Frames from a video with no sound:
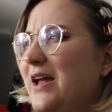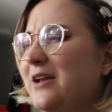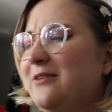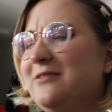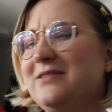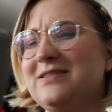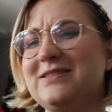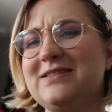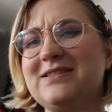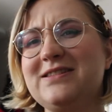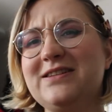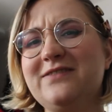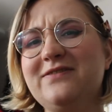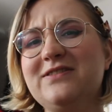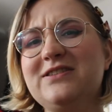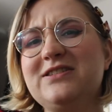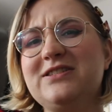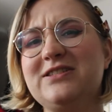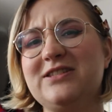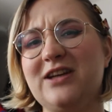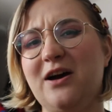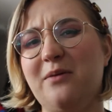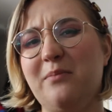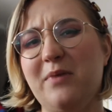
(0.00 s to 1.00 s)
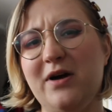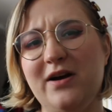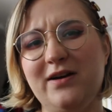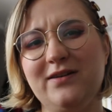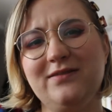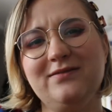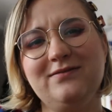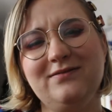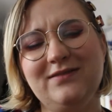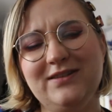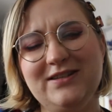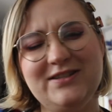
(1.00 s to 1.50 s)
Anyways, it's even
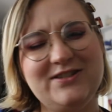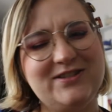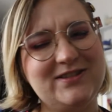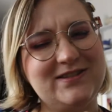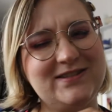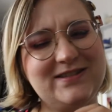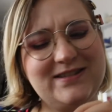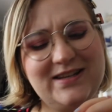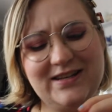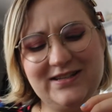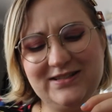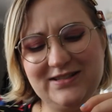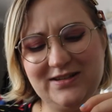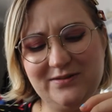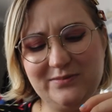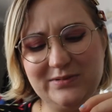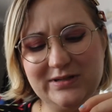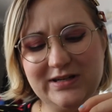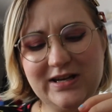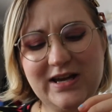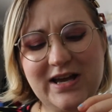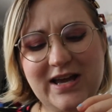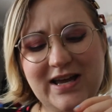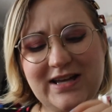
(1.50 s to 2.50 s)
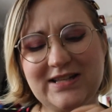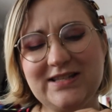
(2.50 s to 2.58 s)
dumber, let's just say dumber,